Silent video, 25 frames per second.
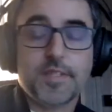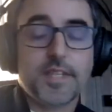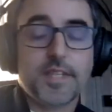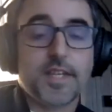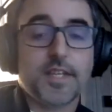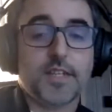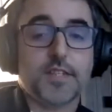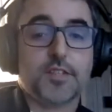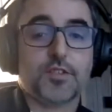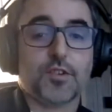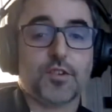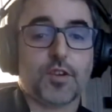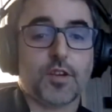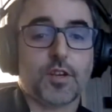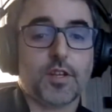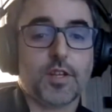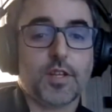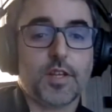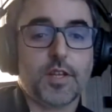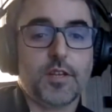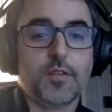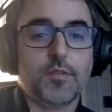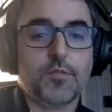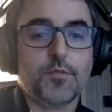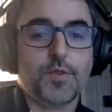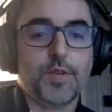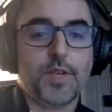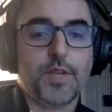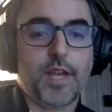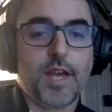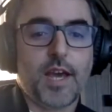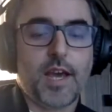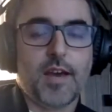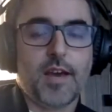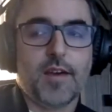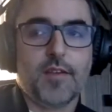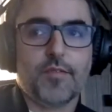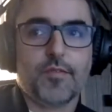historically, we
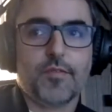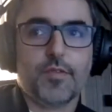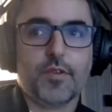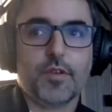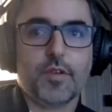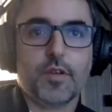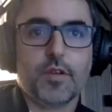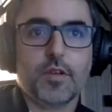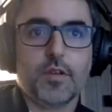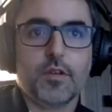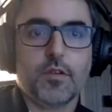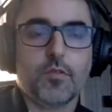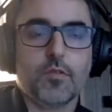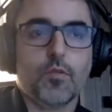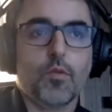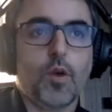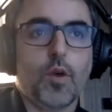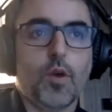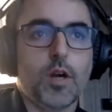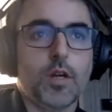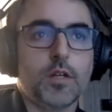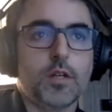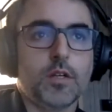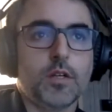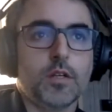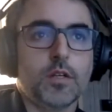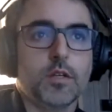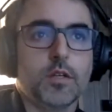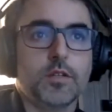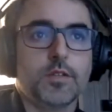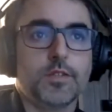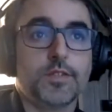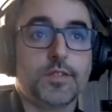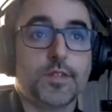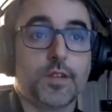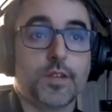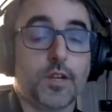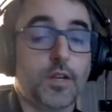have
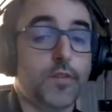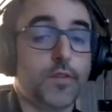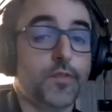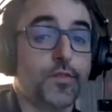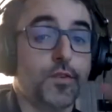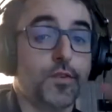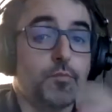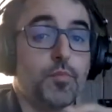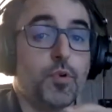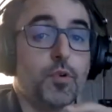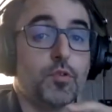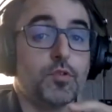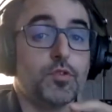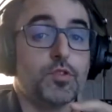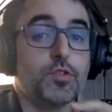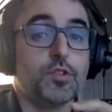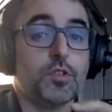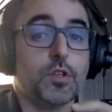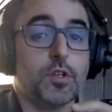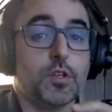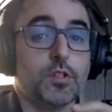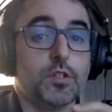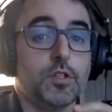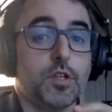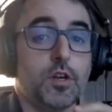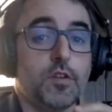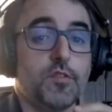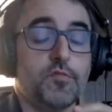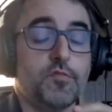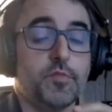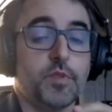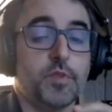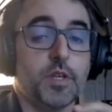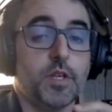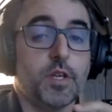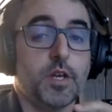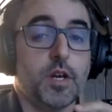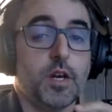started from post-charge off
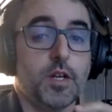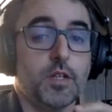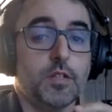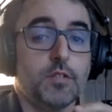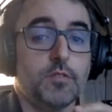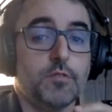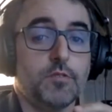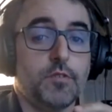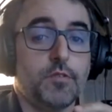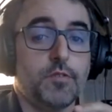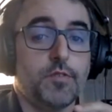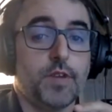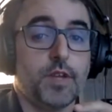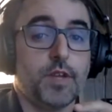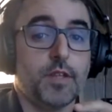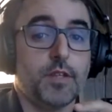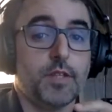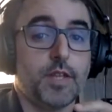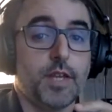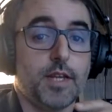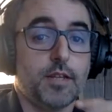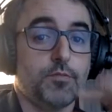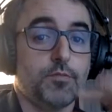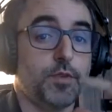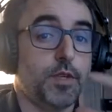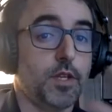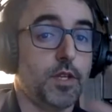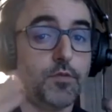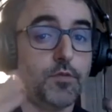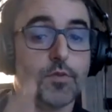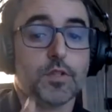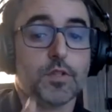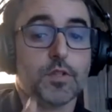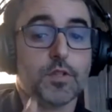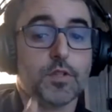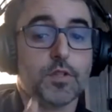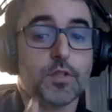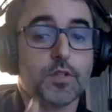because we felt that we didn't
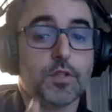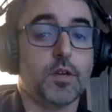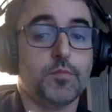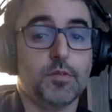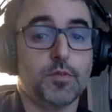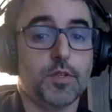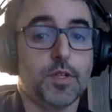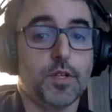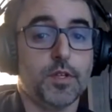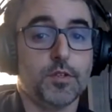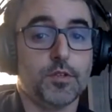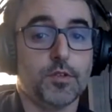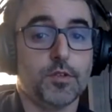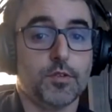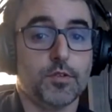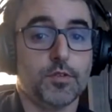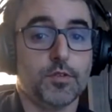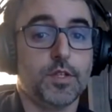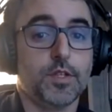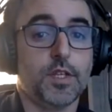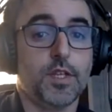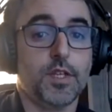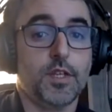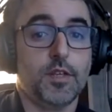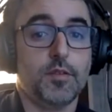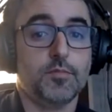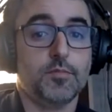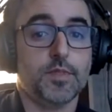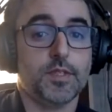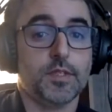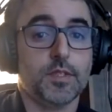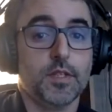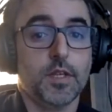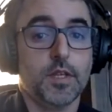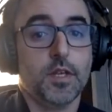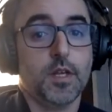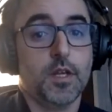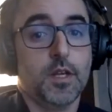want to compete with the internal
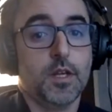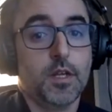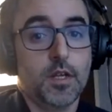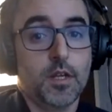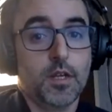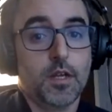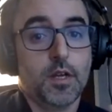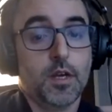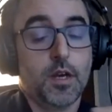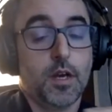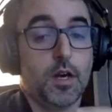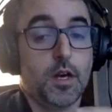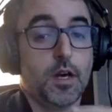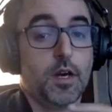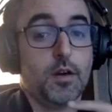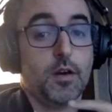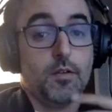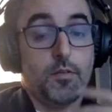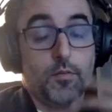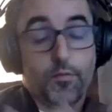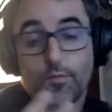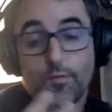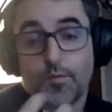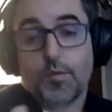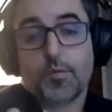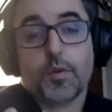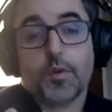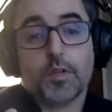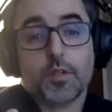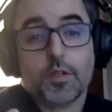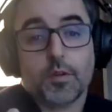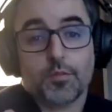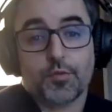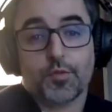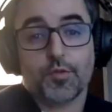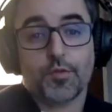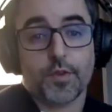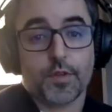teams. We wanted
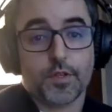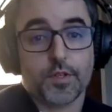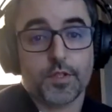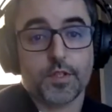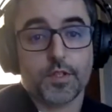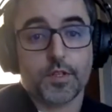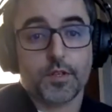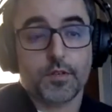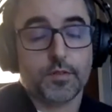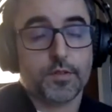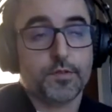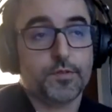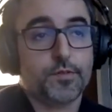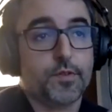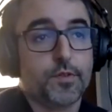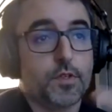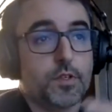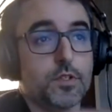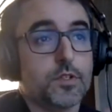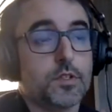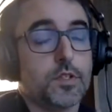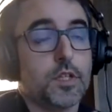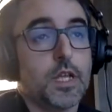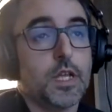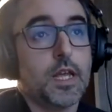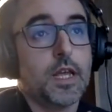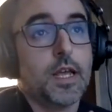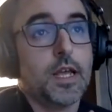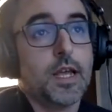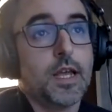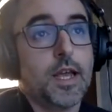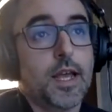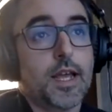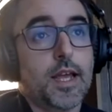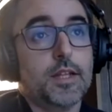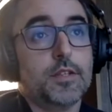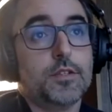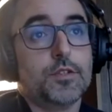to prove ourselves first.
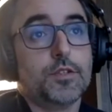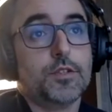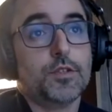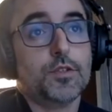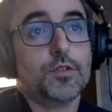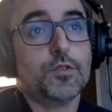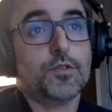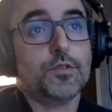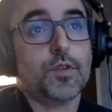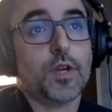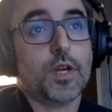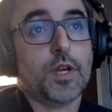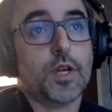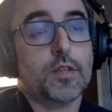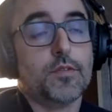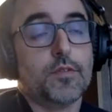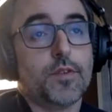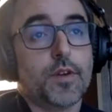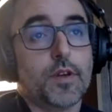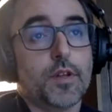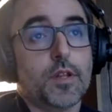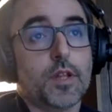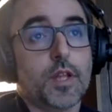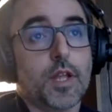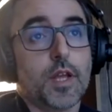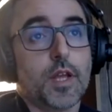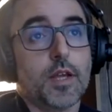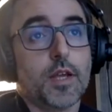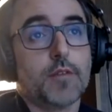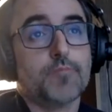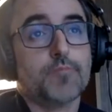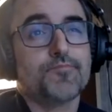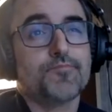And two, it felt like